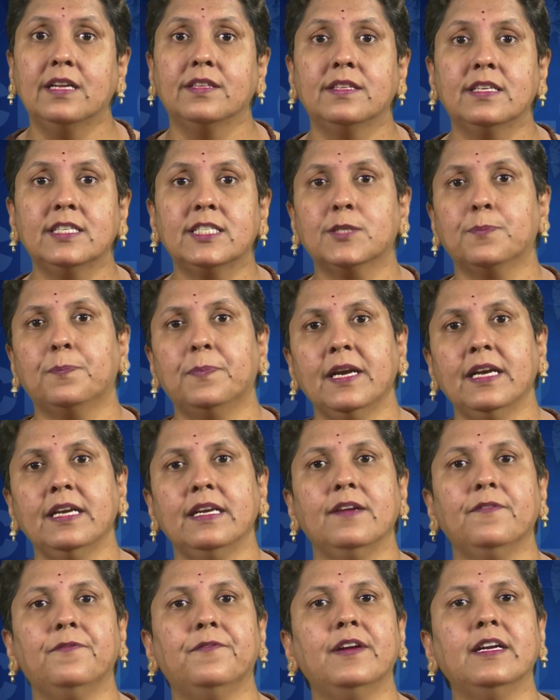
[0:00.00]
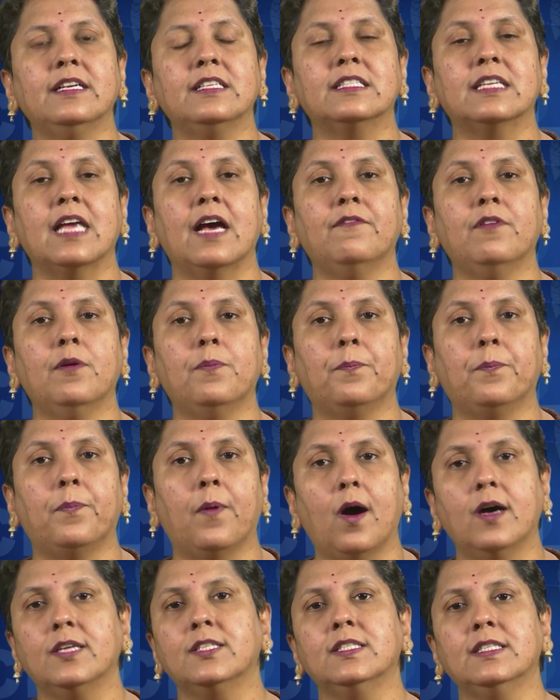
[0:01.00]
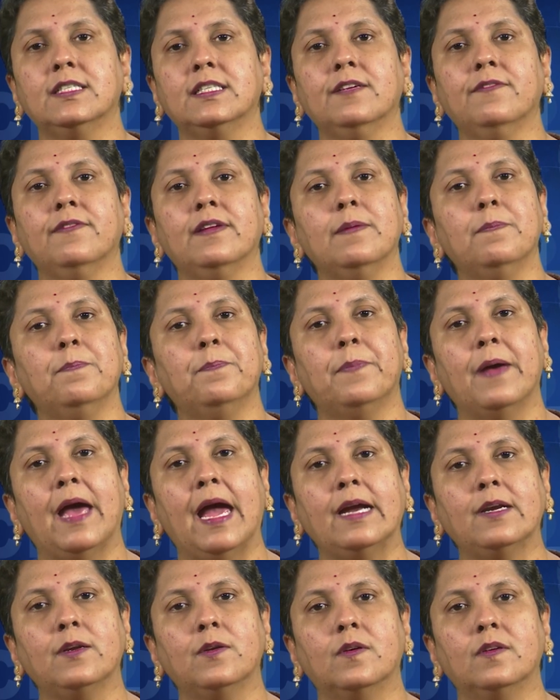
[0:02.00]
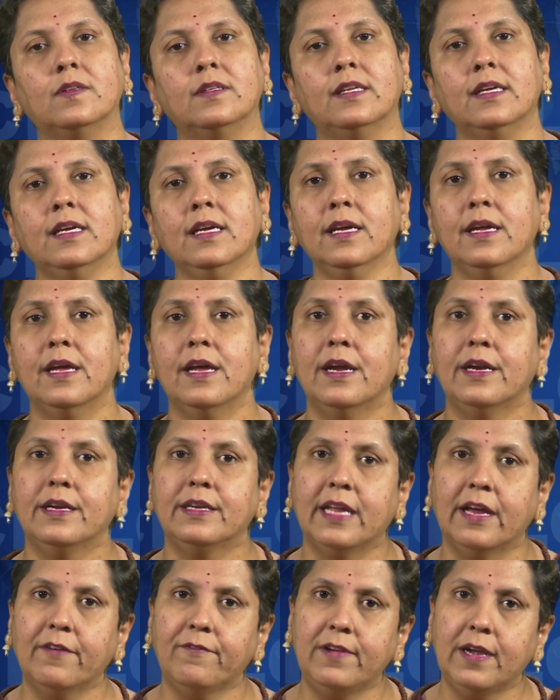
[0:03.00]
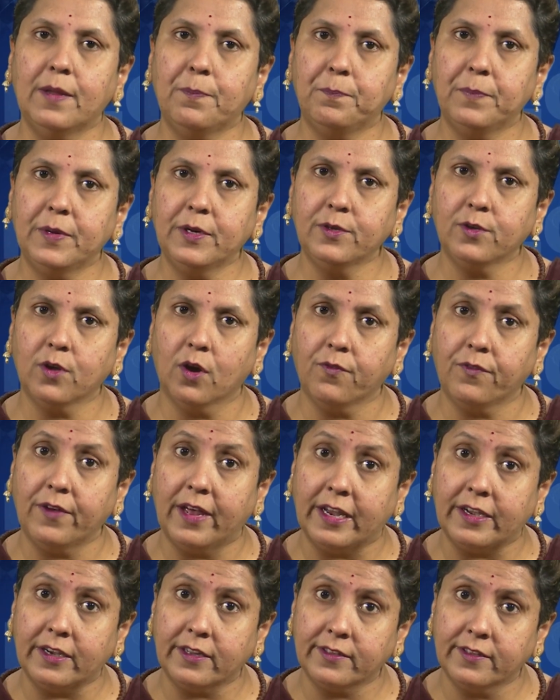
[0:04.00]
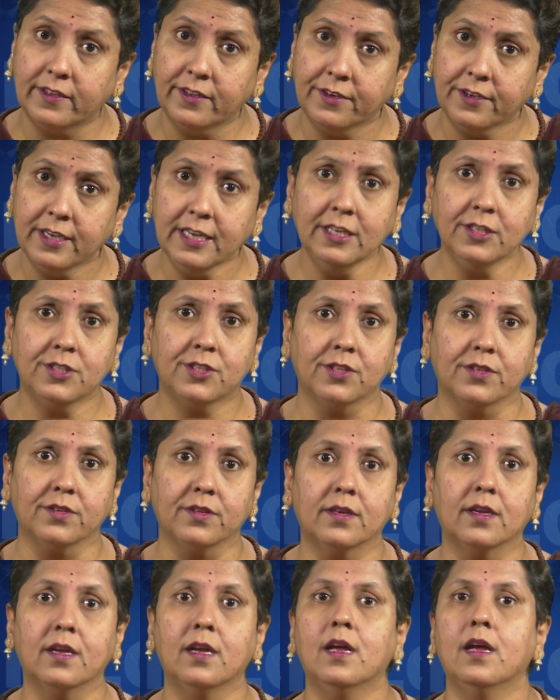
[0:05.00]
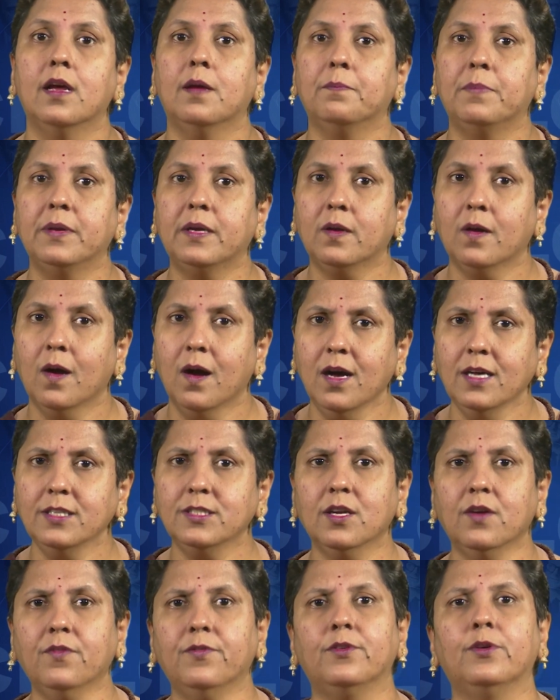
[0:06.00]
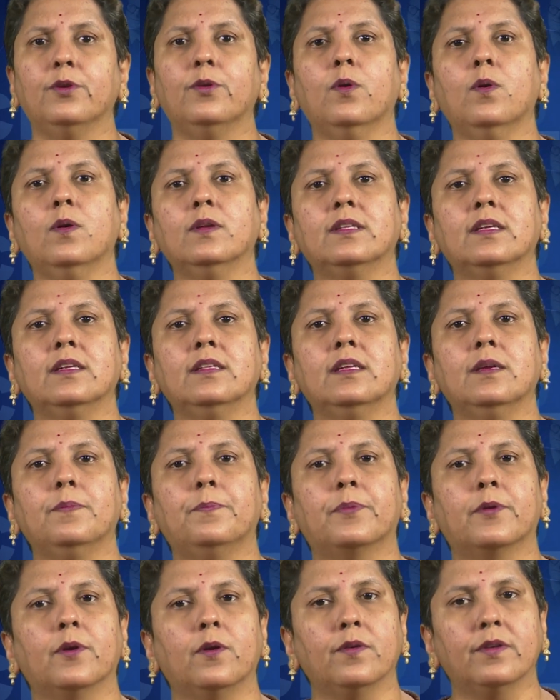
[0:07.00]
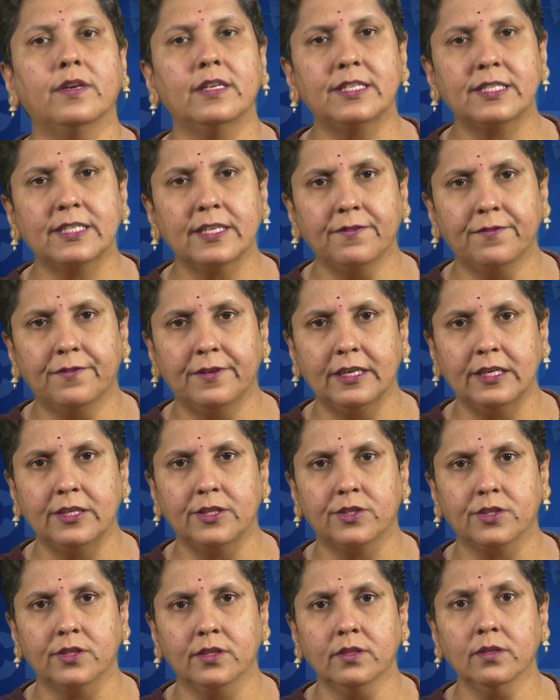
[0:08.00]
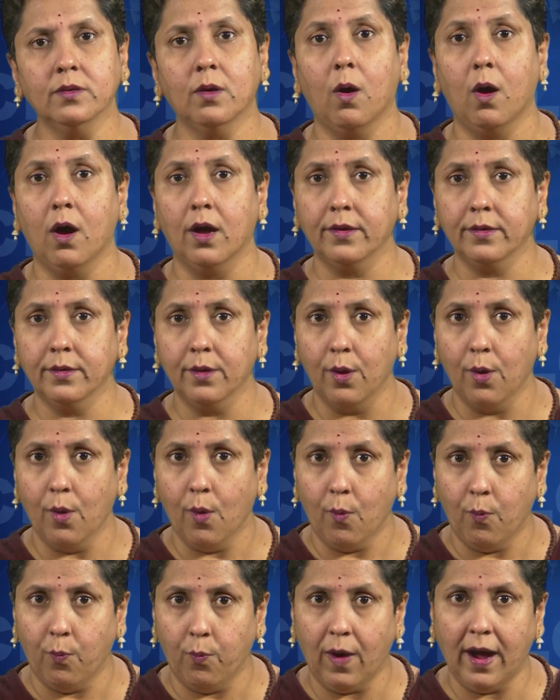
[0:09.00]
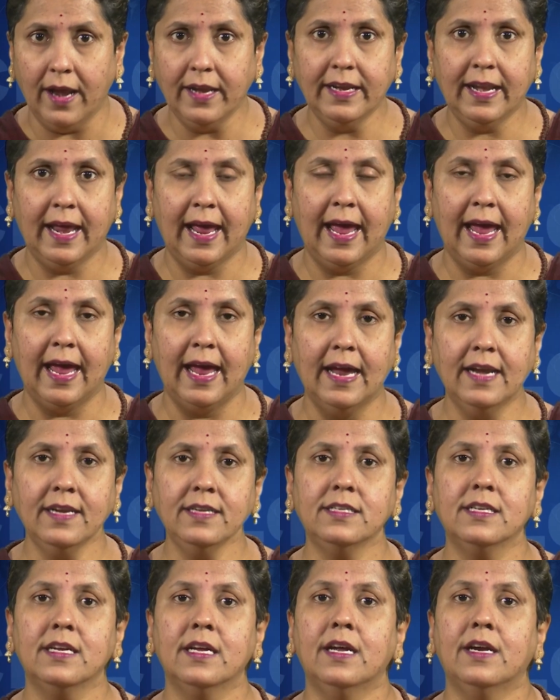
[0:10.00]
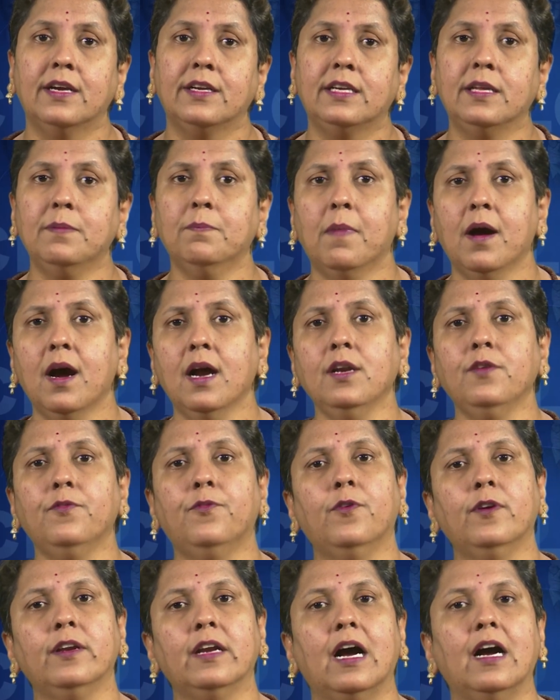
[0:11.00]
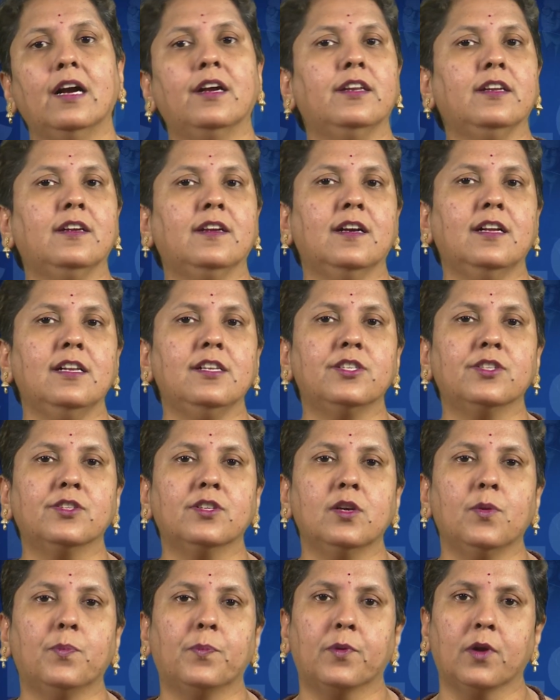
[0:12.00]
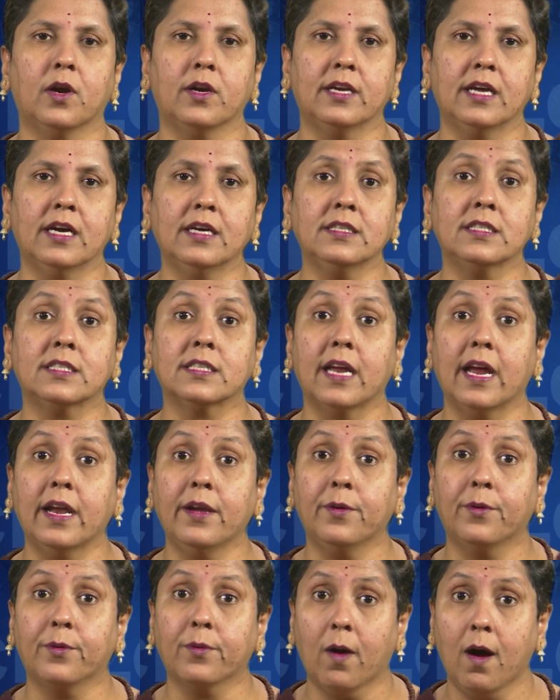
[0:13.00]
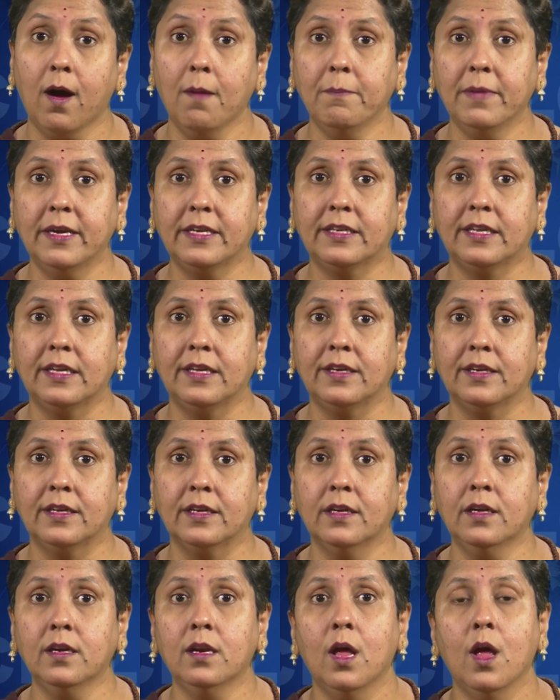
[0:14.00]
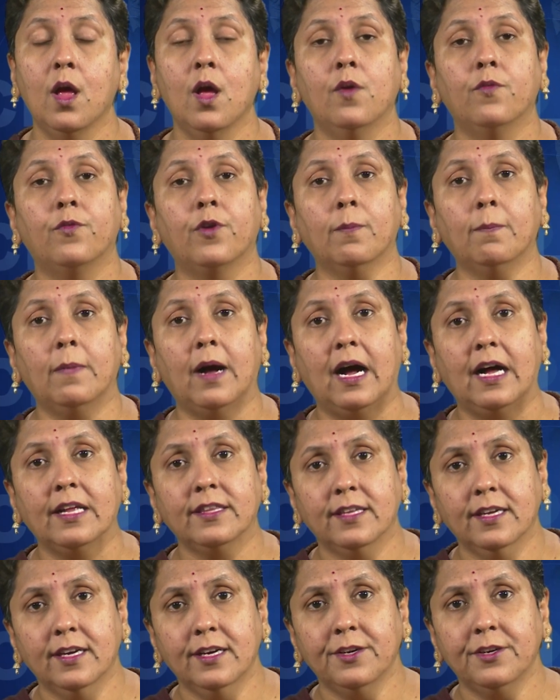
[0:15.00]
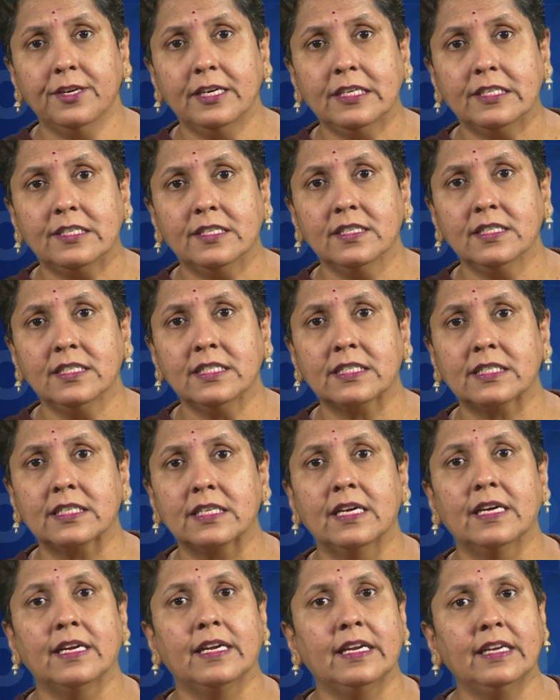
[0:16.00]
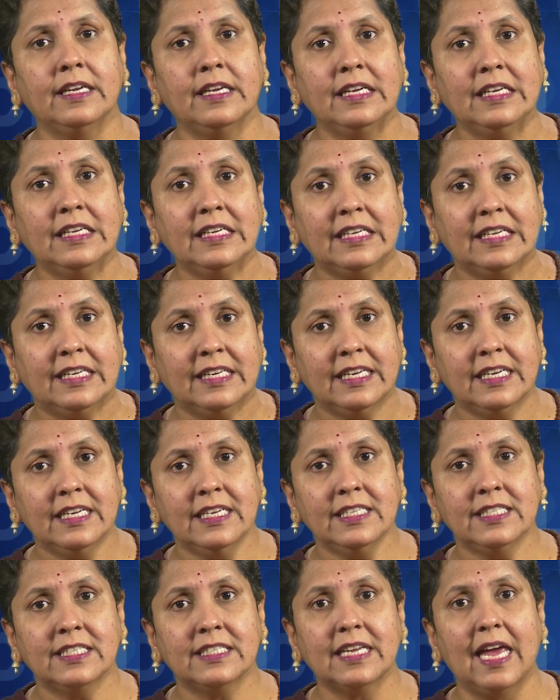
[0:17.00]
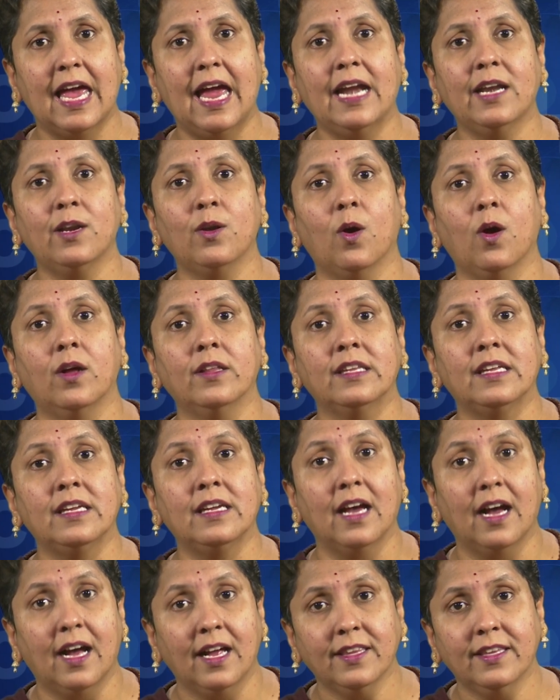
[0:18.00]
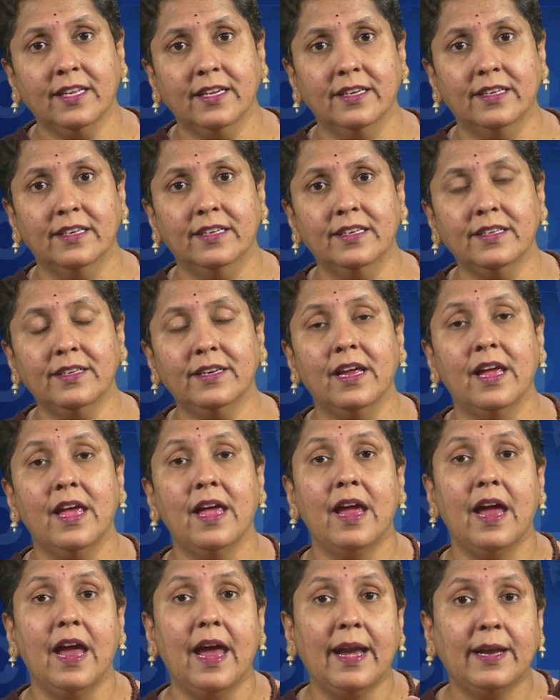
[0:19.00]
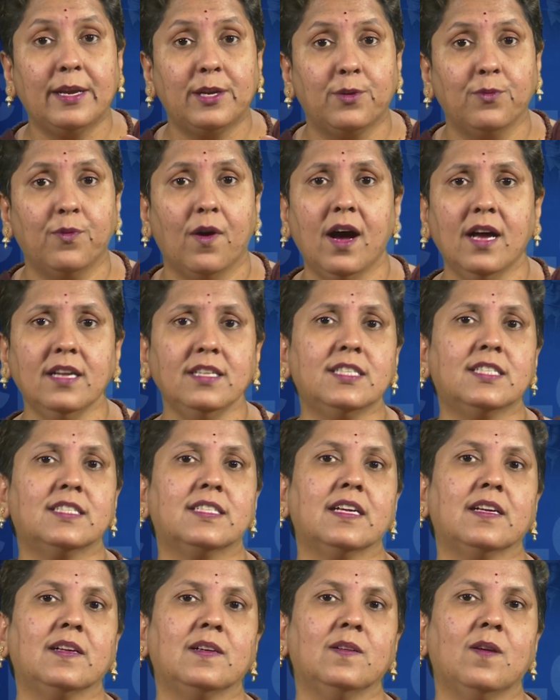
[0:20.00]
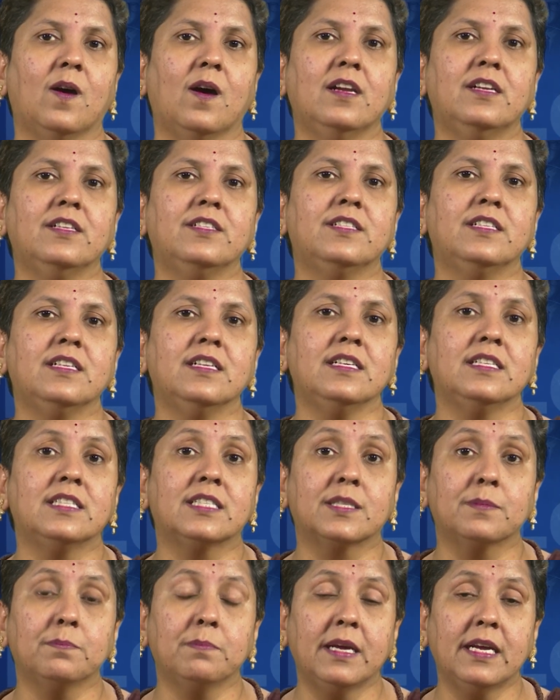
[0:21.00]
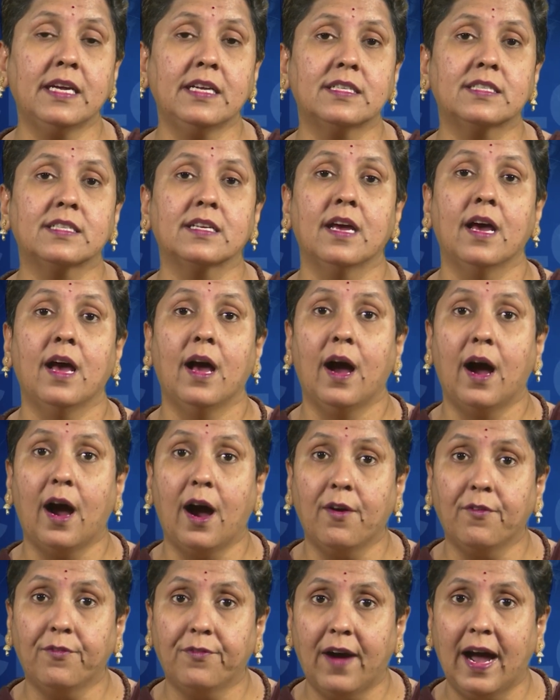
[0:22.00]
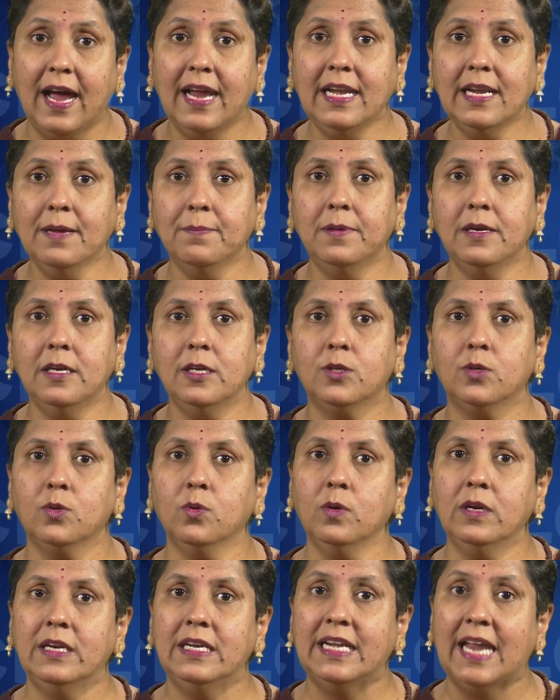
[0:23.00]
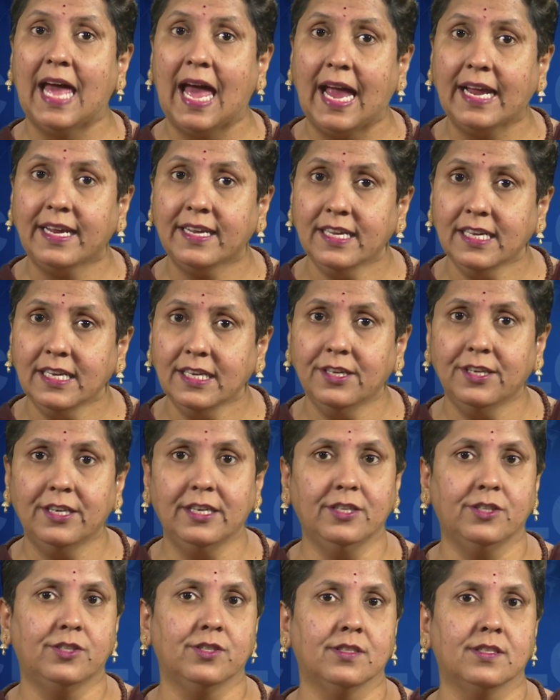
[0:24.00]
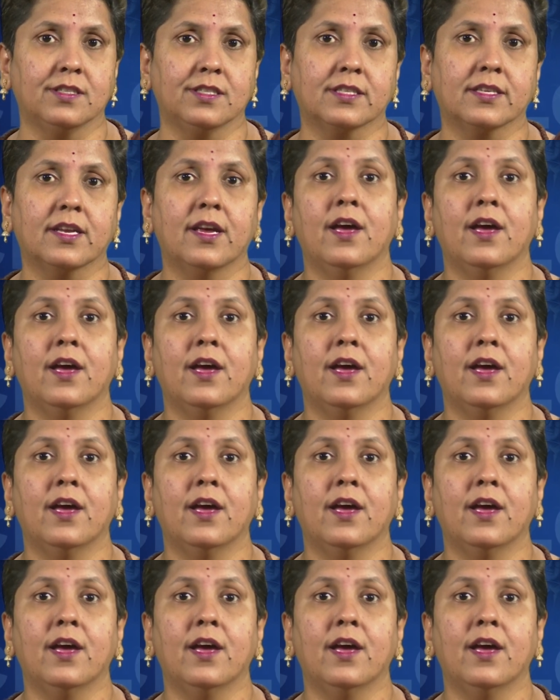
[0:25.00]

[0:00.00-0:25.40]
the spread effects have a positive impact on the development of another region. Because of growth in the progressive region, on one hand, demand for agricultural products and raw material from other regions is increased, and on the other, advanced technology is made available to lagging regions